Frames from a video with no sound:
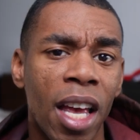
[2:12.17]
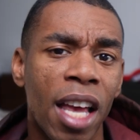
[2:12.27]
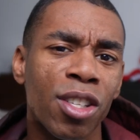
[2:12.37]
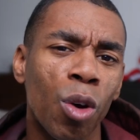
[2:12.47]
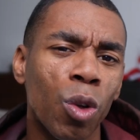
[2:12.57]

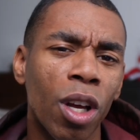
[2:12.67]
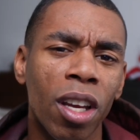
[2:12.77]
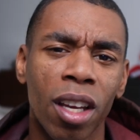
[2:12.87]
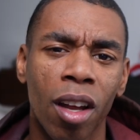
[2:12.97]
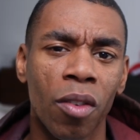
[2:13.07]
And so
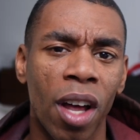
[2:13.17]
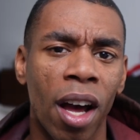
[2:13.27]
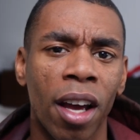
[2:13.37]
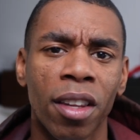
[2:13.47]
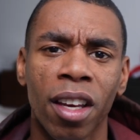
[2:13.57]
looking at
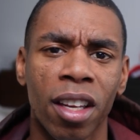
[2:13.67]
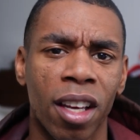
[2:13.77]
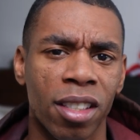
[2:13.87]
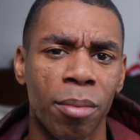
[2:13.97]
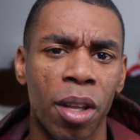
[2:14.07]
online, looking
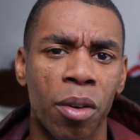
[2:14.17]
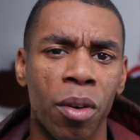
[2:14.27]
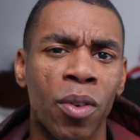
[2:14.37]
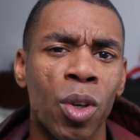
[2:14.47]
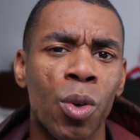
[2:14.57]
at some other
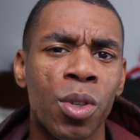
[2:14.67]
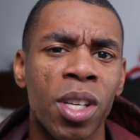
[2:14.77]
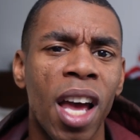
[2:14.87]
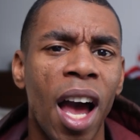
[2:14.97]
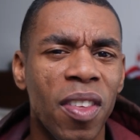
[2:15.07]
reviews,
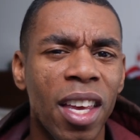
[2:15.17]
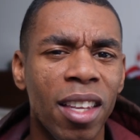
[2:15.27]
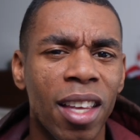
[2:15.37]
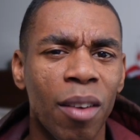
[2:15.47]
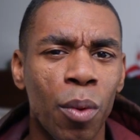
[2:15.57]

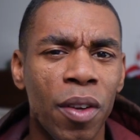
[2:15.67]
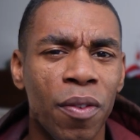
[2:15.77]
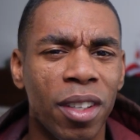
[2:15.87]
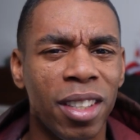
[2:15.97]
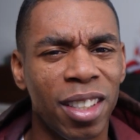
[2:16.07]
think that
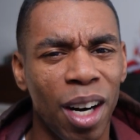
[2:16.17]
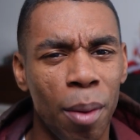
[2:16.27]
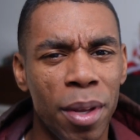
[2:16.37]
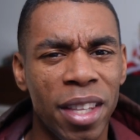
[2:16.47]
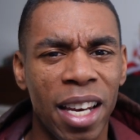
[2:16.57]
we've
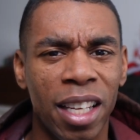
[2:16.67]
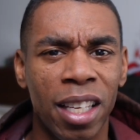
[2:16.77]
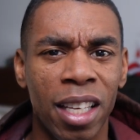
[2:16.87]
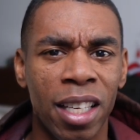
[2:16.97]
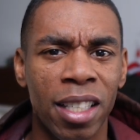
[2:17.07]
determined that it
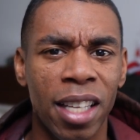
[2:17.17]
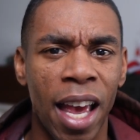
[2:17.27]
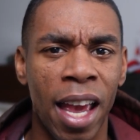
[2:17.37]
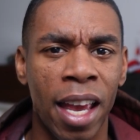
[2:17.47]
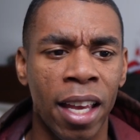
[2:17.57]
is
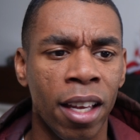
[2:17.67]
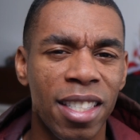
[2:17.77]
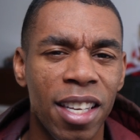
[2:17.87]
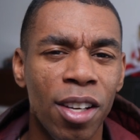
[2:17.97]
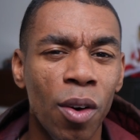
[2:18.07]
a
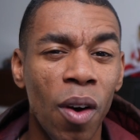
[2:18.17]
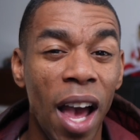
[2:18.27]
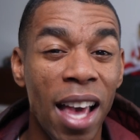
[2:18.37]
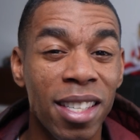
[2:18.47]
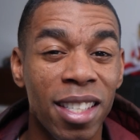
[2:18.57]
Seagull
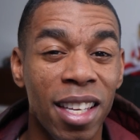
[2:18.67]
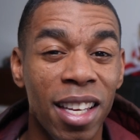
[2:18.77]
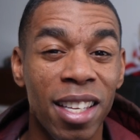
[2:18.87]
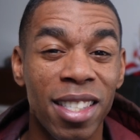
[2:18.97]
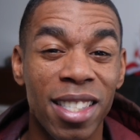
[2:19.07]

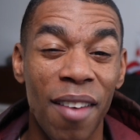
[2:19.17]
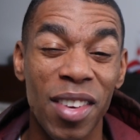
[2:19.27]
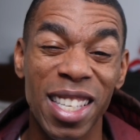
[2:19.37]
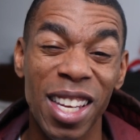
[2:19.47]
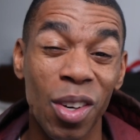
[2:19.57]

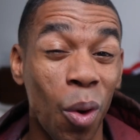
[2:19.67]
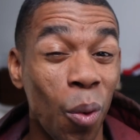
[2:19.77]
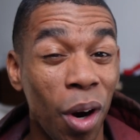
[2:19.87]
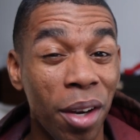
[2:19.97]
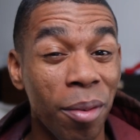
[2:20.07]

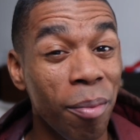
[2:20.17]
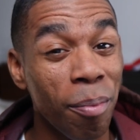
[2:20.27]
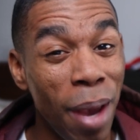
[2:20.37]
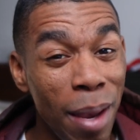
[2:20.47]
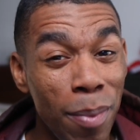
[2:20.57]
ST1701,
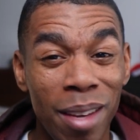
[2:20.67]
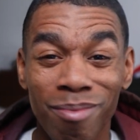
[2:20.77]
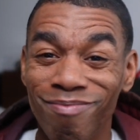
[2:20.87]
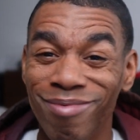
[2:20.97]
maybe?